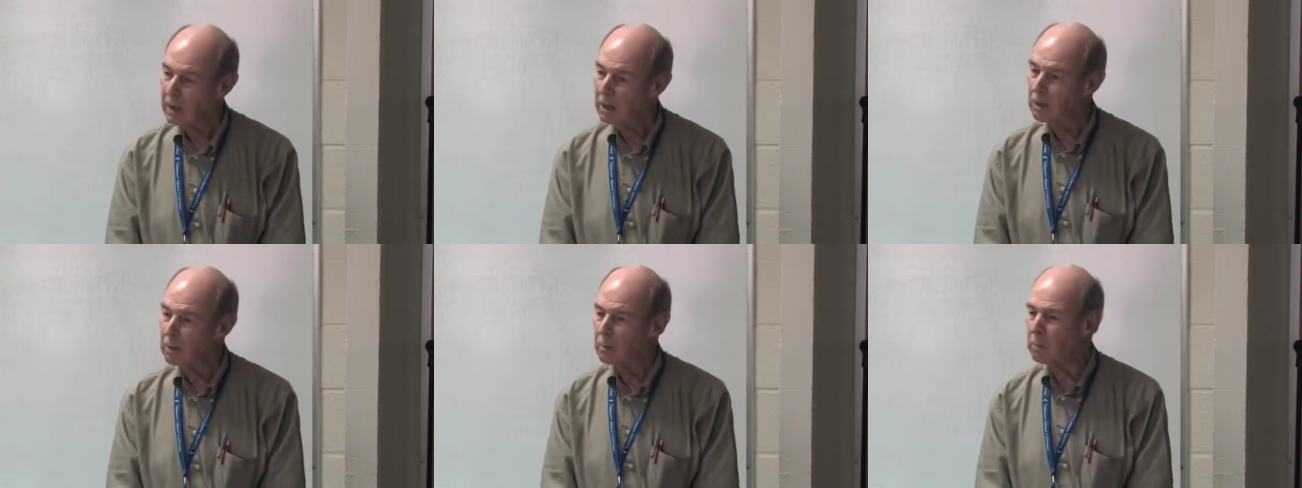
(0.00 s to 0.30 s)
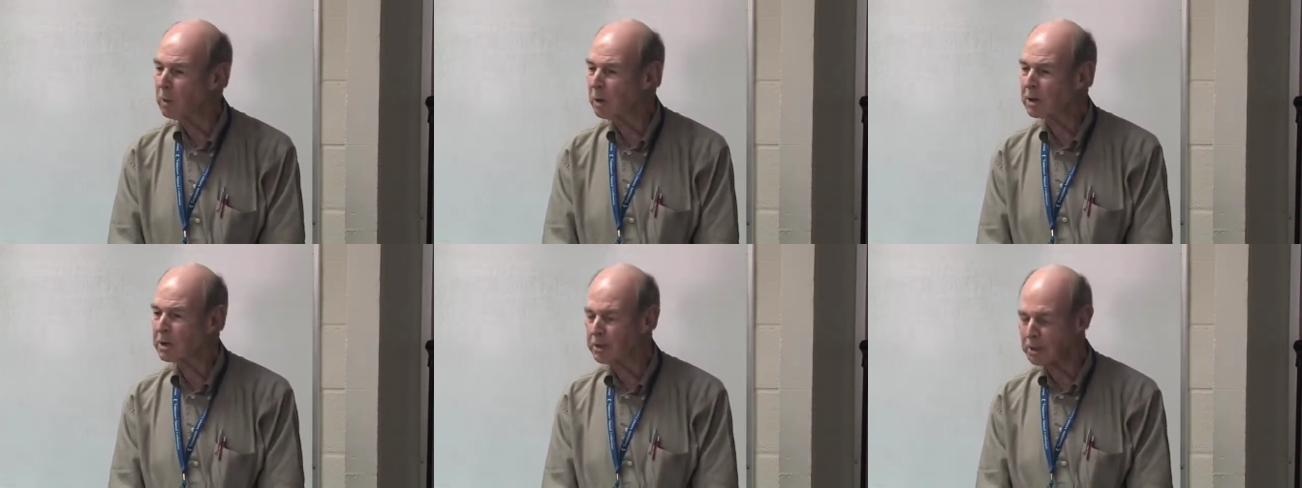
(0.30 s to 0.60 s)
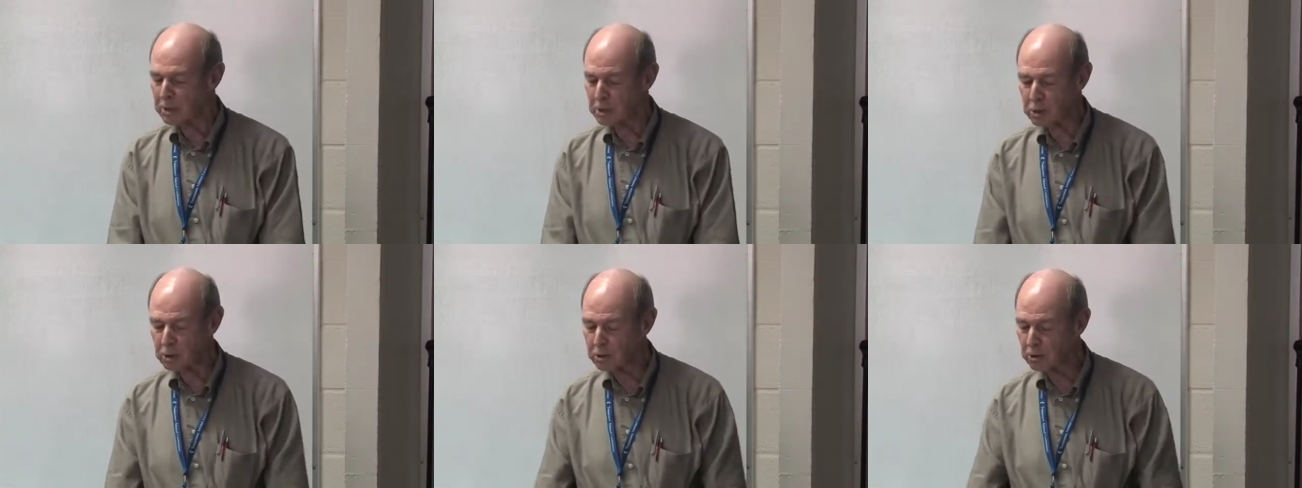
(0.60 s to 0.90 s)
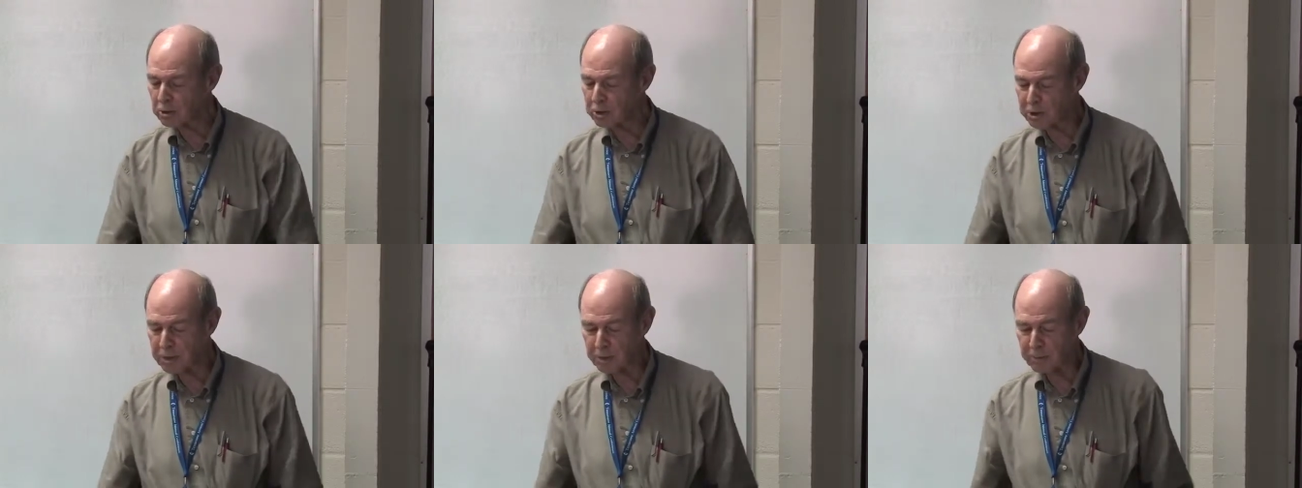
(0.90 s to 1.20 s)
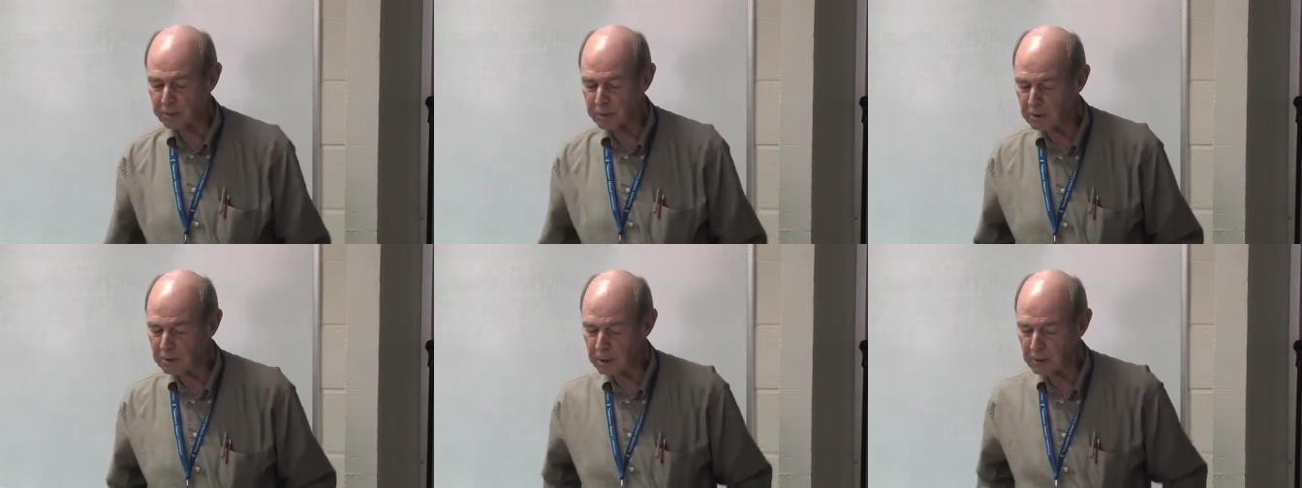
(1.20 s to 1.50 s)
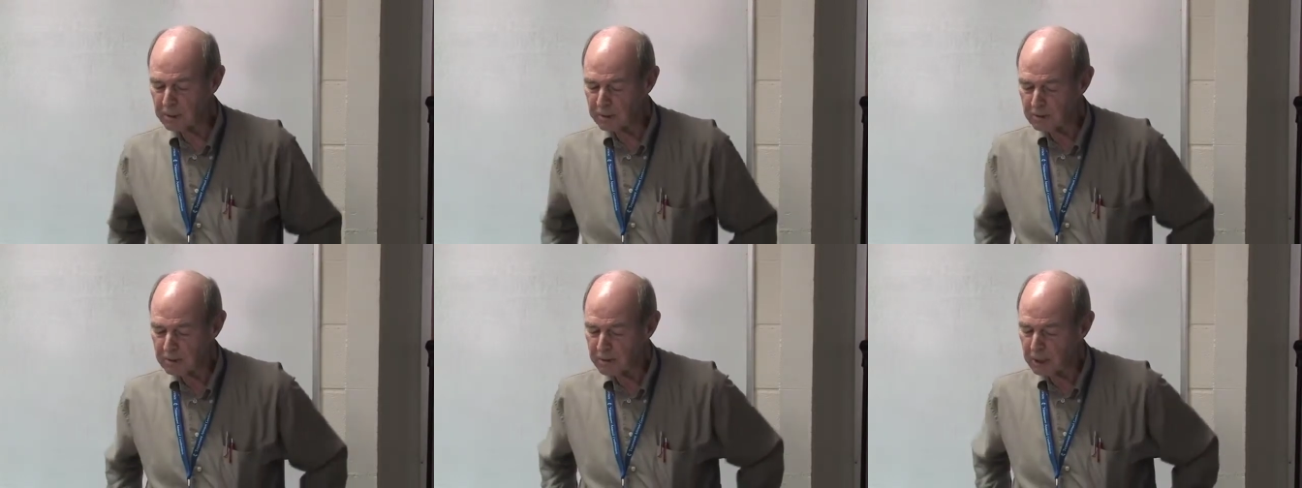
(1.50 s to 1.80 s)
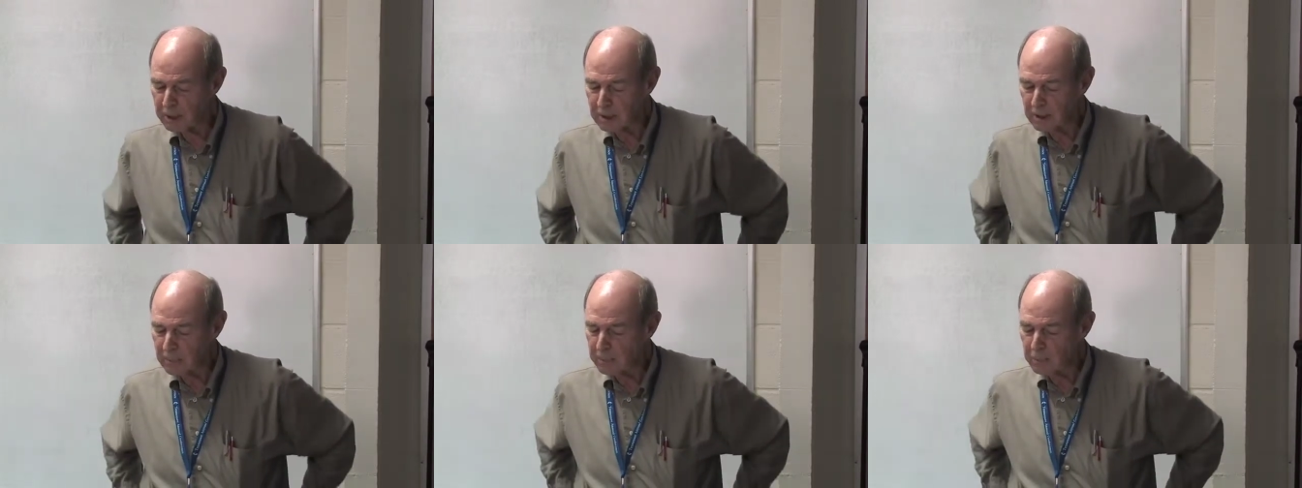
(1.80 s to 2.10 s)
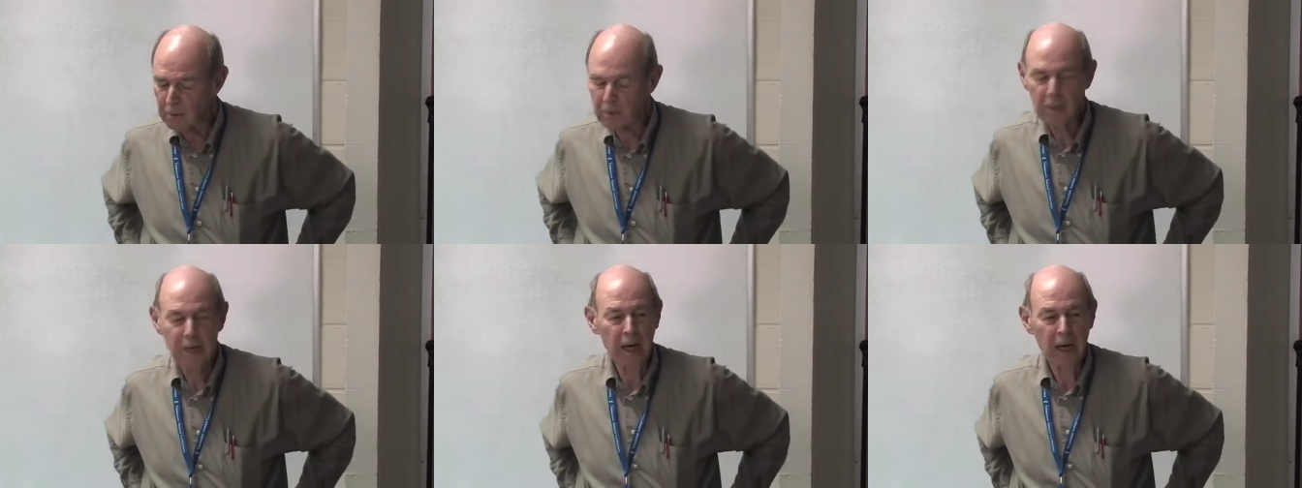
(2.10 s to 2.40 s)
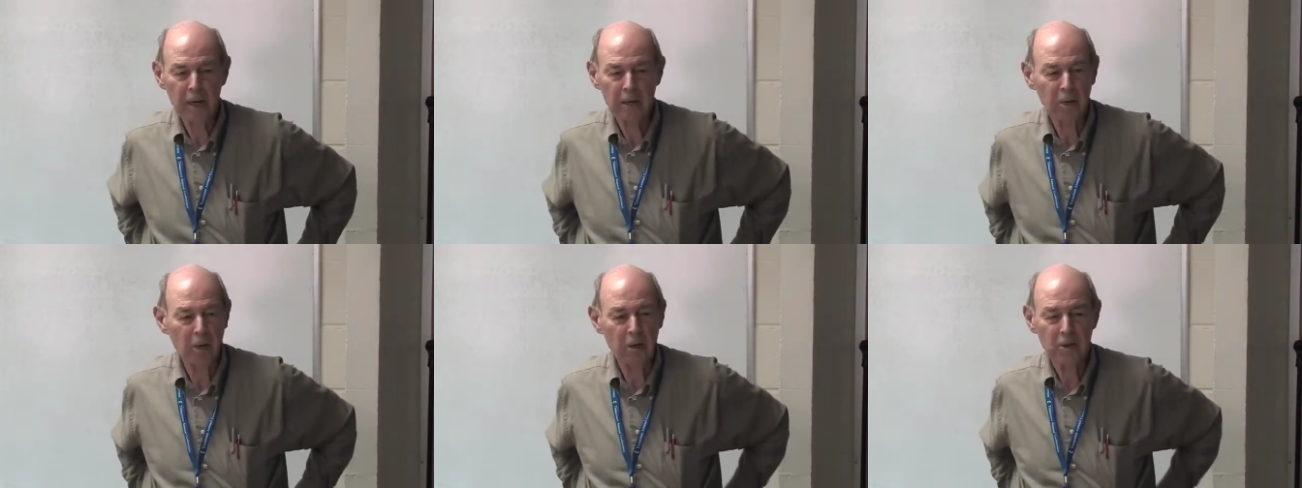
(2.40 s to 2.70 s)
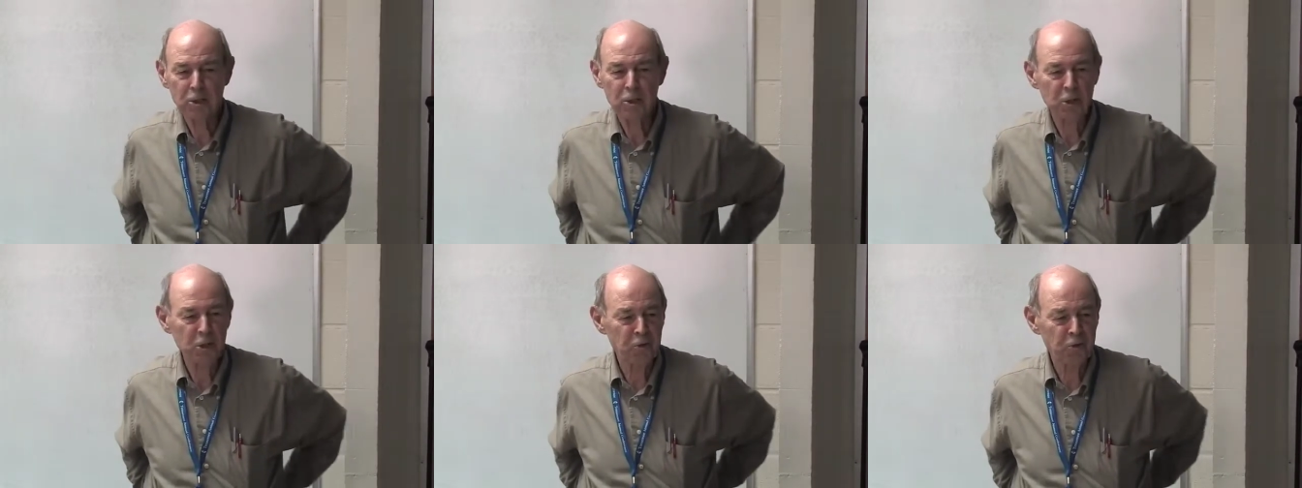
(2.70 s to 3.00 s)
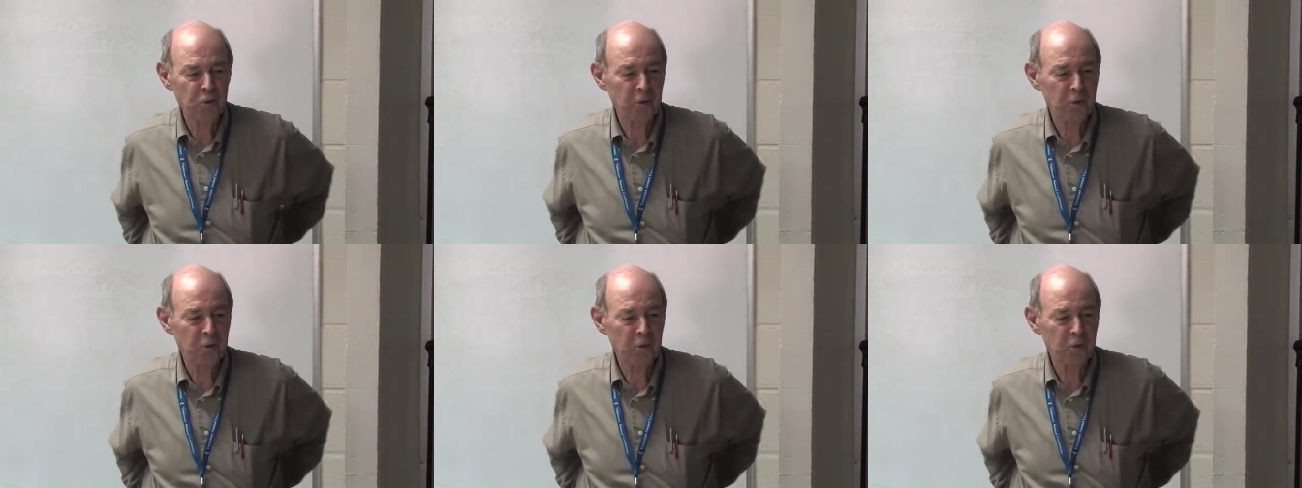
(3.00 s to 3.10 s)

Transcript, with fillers: The work of the stewardship unit at the board got along just